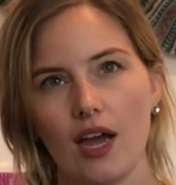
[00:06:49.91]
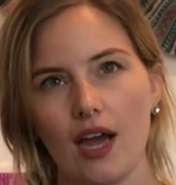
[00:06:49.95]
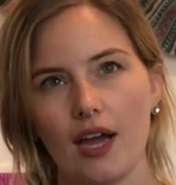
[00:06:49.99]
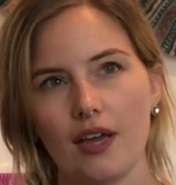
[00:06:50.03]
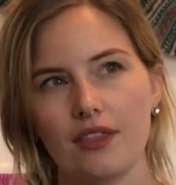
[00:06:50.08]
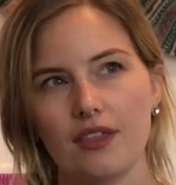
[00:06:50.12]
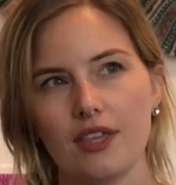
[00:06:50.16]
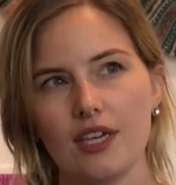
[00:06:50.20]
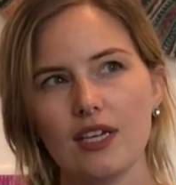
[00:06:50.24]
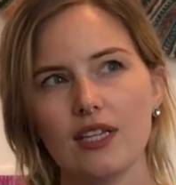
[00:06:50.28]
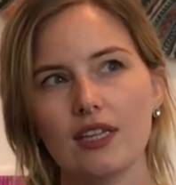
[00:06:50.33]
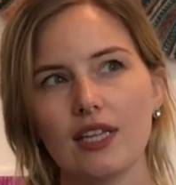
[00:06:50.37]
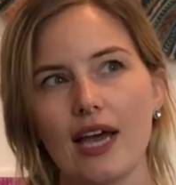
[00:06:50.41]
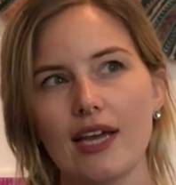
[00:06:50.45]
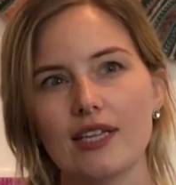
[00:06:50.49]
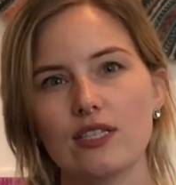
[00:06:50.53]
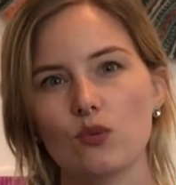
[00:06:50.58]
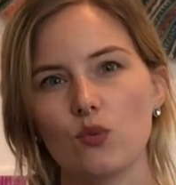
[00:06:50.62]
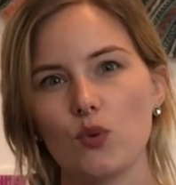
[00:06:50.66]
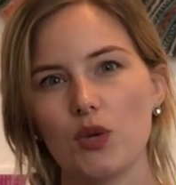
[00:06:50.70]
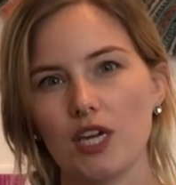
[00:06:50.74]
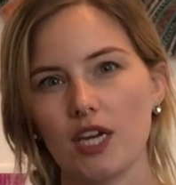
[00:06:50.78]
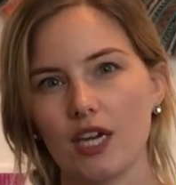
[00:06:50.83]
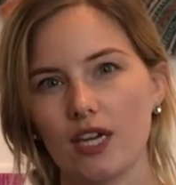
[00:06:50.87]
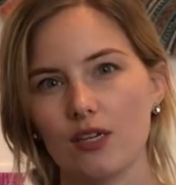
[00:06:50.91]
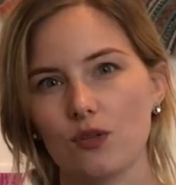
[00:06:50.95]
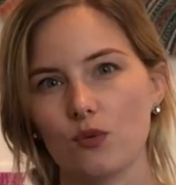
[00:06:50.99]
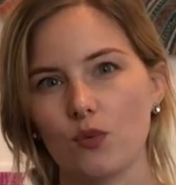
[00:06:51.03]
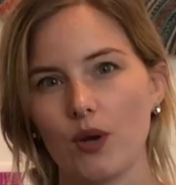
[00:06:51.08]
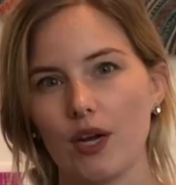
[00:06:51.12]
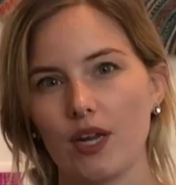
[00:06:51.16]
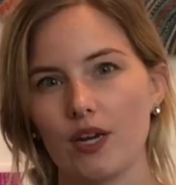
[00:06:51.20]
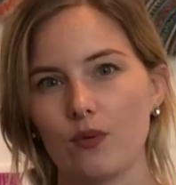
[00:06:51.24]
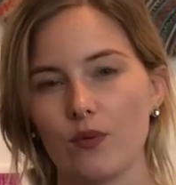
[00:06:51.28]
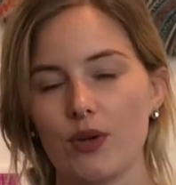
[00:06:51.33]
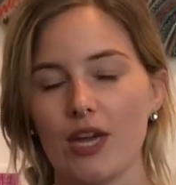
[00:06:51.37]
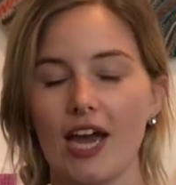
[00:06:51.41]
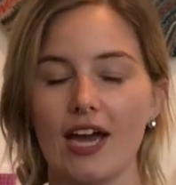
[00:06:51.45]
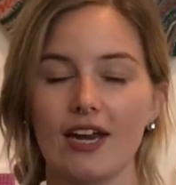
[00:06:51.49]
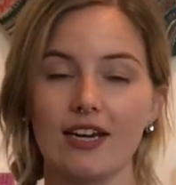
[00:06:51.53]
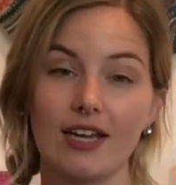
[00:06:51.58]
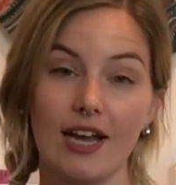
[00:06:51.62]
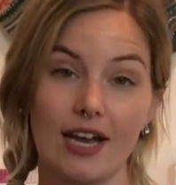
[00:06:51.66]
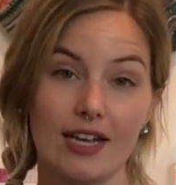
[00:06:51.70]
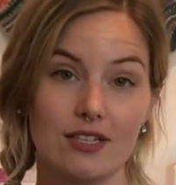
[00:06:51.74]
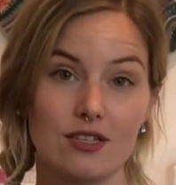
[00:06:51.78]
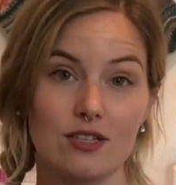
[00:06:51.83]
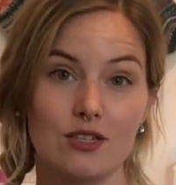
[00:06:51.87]
I think last weekend when we had
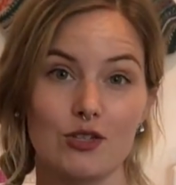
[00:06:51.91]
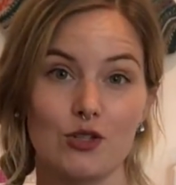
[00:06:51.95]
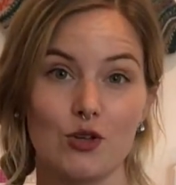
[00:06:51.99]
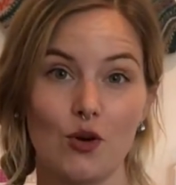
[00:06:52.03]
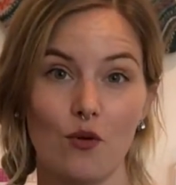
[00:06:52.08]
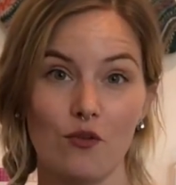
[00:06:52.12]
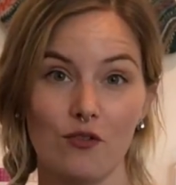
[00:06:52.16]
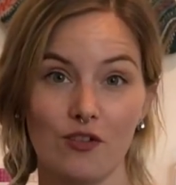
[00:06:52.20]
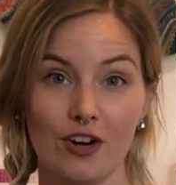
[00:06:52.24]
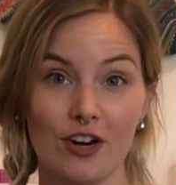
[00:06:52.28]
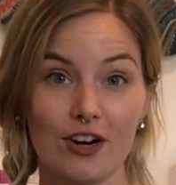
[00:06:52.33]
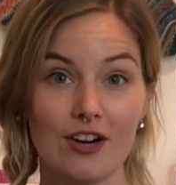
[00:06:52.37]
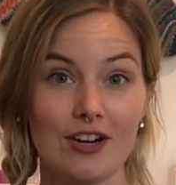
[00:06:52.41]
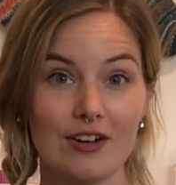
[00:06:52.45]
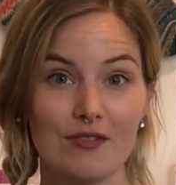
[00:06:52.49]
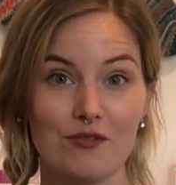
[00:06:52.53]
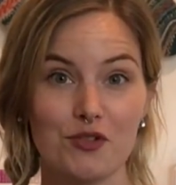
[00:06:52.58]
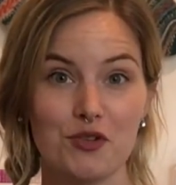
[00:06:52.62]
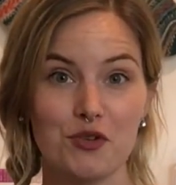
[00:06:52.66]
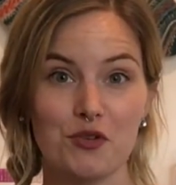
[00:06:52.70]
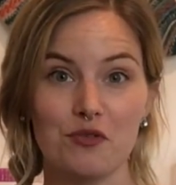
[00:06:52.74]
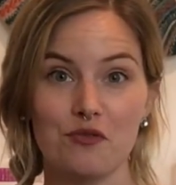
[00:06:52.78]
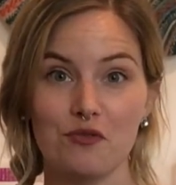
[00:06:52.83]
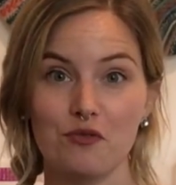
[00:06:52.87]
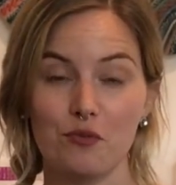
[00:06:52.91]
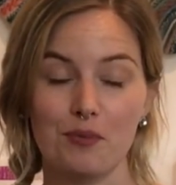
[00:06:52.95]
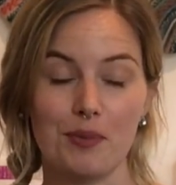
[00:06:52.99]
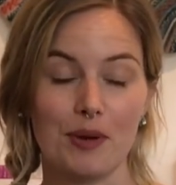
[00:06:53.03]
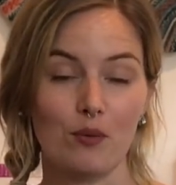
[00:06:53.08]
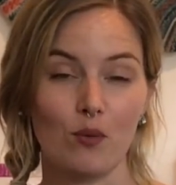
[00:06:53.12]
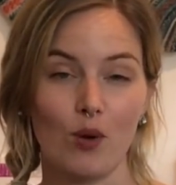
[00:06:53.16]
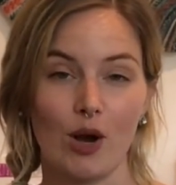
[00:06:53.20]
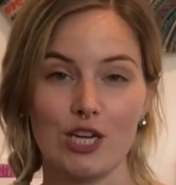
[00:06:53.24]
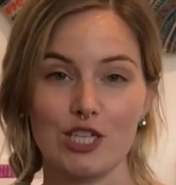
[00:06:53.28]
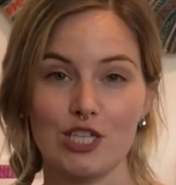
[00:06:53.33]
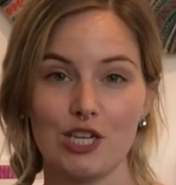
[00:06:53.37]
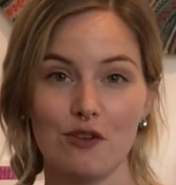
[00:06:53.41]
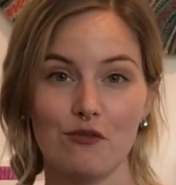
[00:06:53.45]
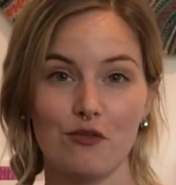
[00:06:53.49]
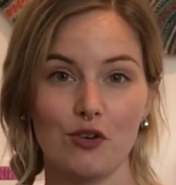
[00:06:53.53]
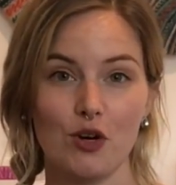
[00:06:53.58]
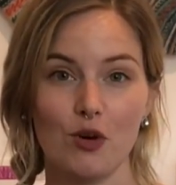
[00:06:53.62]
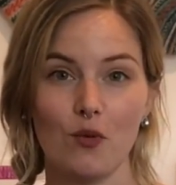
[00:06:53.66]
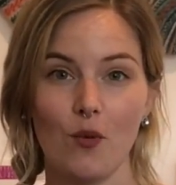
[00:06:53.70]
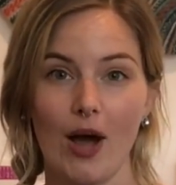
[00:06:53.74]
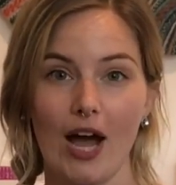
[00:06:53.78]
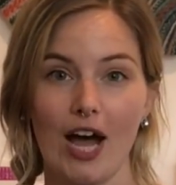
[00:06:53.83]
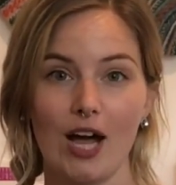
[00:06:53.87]
guests over. If you've been watching for
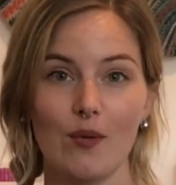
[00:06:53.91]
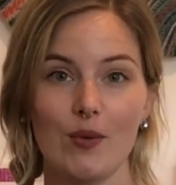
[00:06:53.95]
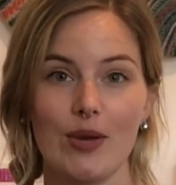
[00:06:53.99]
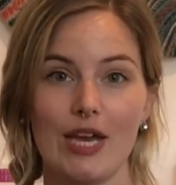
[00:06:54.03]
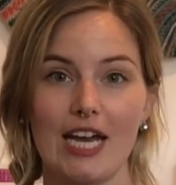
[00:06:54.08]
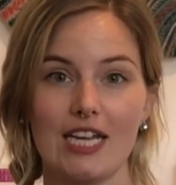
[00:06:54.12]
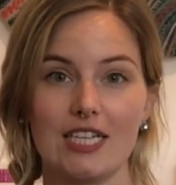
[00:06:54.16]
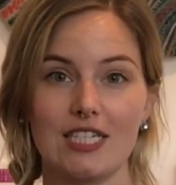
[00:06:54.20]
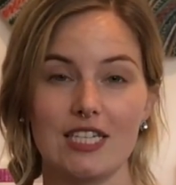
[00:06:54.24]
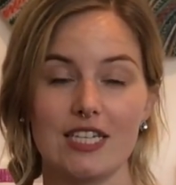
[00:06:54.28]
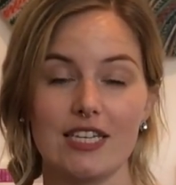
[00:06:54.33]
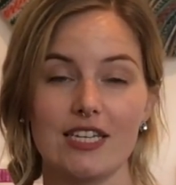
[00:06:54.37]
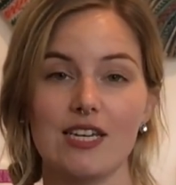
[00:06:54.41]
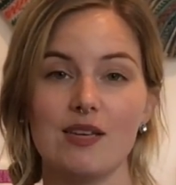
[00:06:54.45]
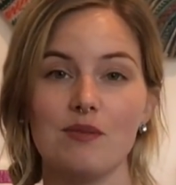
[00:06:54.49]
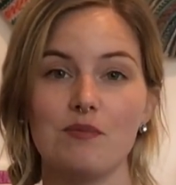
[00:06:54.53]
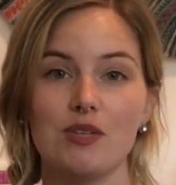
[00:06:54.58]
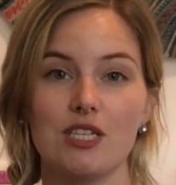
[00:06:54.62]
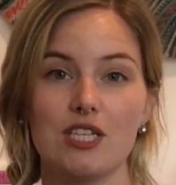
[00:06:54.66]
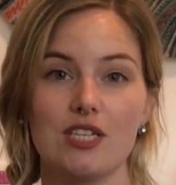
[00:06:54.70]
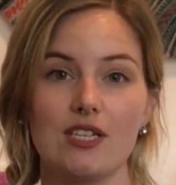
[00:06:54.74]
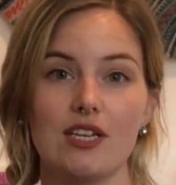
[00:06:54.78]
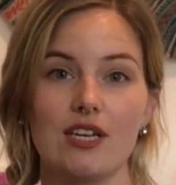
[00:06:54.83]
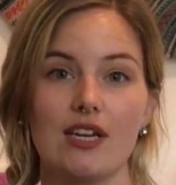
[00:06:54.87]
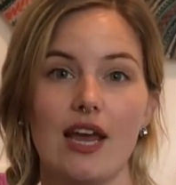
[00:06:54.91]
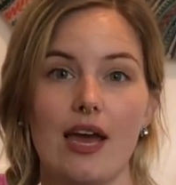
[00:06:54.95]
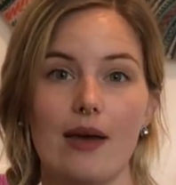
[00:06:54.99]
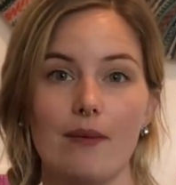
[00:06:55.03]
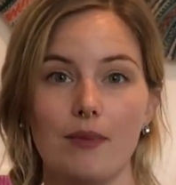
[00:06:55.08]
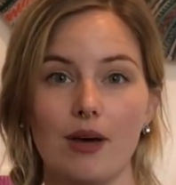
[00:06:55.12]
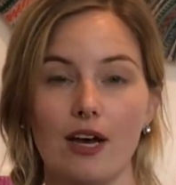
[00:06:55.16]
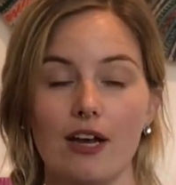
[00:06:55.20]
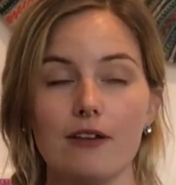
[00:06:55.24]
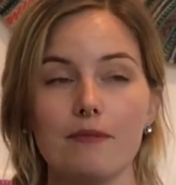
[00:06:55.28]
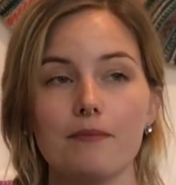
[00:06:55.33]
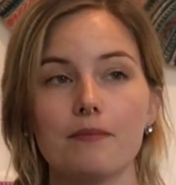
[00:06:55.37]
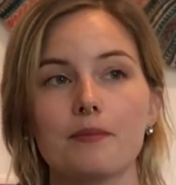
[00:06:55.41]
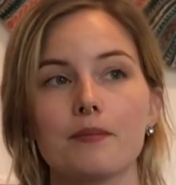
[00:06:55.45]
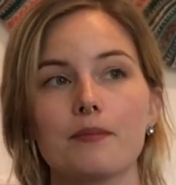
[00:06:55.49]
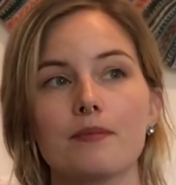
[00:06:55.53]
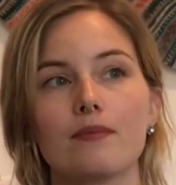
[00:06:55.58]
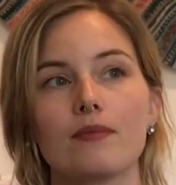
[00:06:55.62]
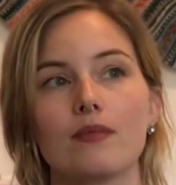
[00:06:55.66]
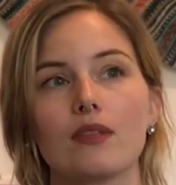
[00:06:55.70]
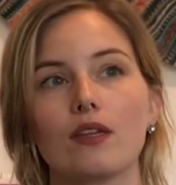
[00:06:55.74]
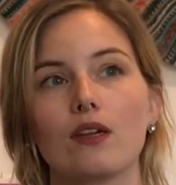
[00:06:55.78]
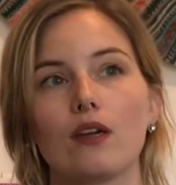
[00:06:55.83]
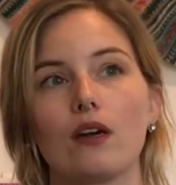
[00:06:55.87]
a while, we had Tina, Michi, and Emma
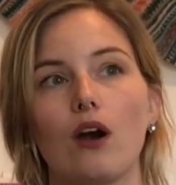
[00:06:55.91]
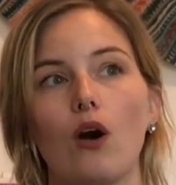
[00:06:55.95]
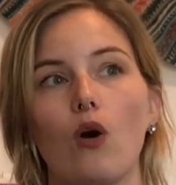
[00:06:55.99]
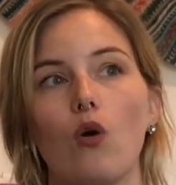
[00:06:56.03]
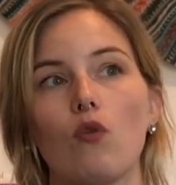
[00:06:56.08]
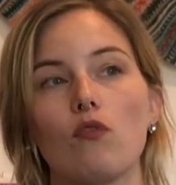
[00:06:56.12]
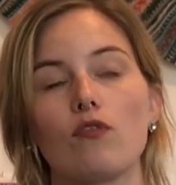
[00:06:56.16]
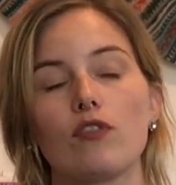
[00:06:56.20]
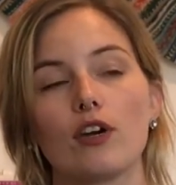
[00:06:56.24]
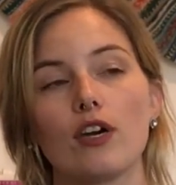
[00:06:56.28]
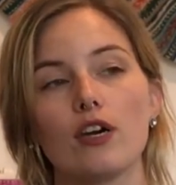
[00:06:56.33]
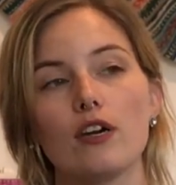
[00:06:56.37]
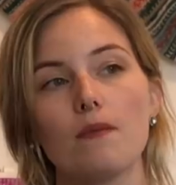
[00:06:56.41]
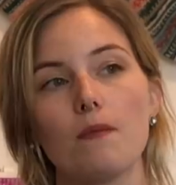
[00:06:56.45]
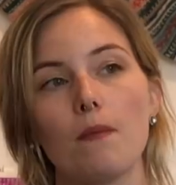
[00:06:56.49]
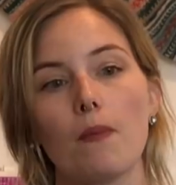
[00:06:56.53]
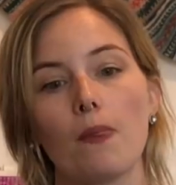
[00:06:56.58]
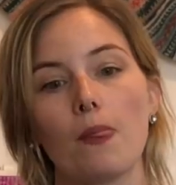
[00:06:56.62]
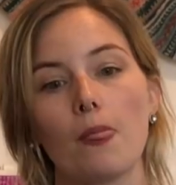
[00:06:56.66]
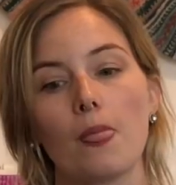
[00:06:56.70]
over,